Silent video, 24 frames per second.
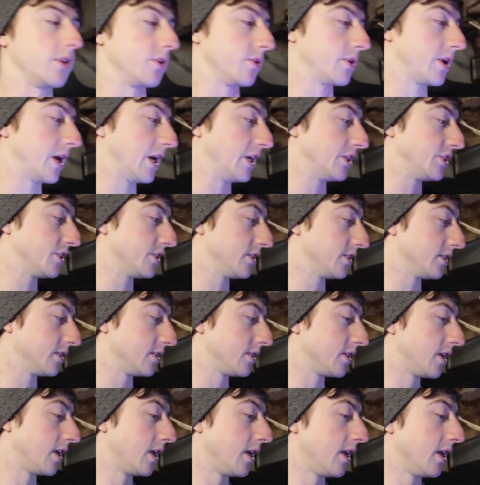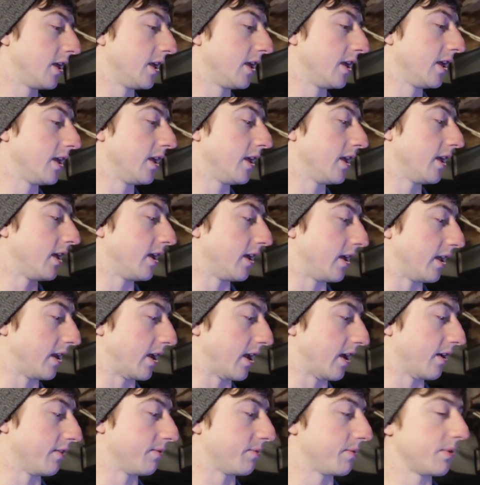locations and
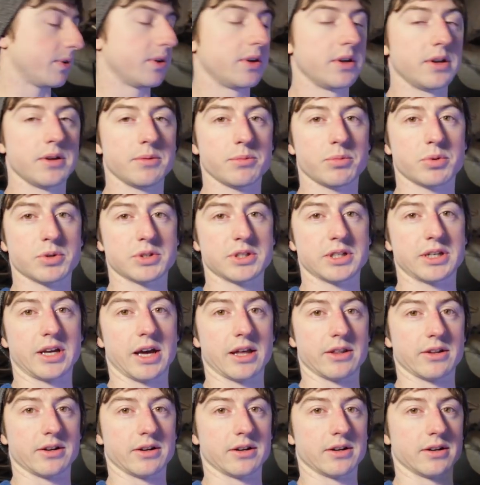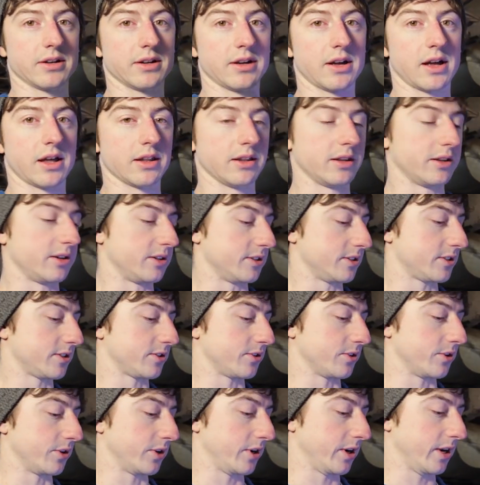I've put together a little
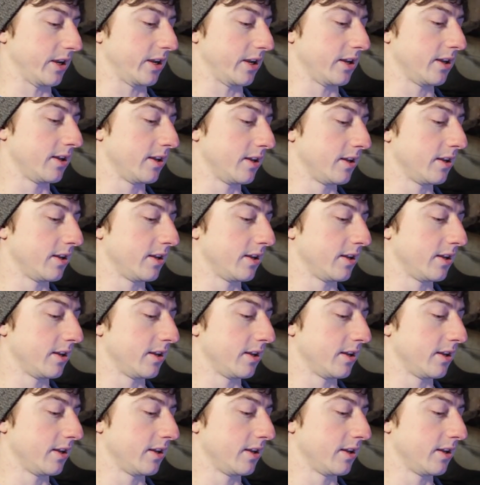story